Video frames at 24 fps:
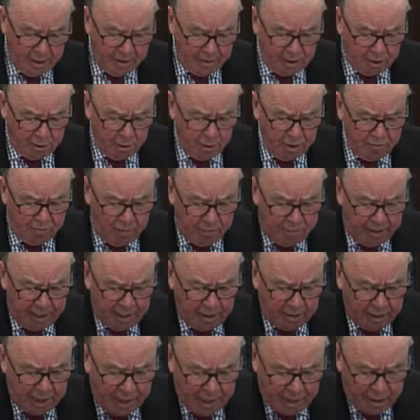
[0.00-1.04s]
The Court of
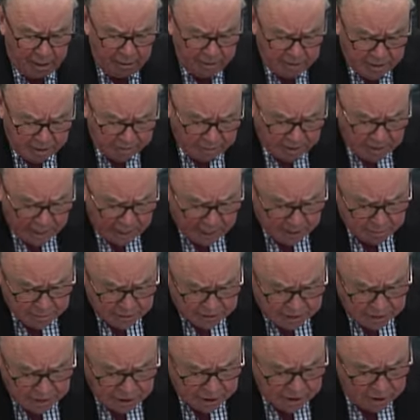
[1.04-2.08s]
Appeal held that the
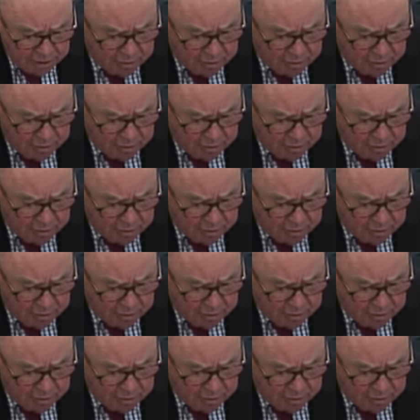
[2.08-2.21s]
acquisition